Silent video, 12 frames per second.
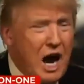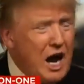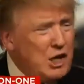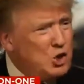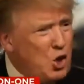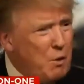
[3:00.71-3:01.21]

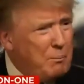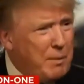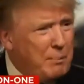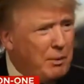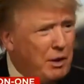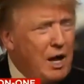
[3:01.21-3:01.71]
I saw
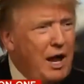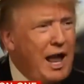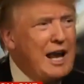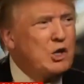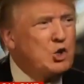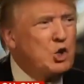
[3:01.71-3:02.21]
people,
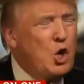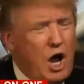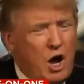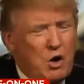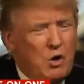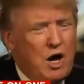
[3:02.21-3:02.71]
and I saw
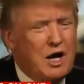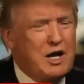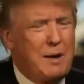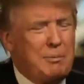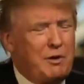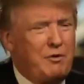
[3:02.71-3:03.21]
how a
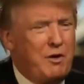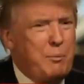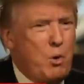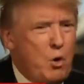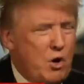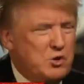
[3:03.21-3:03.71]
couple of
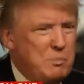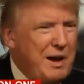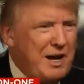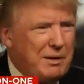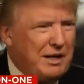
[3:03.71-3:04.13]
reporters made a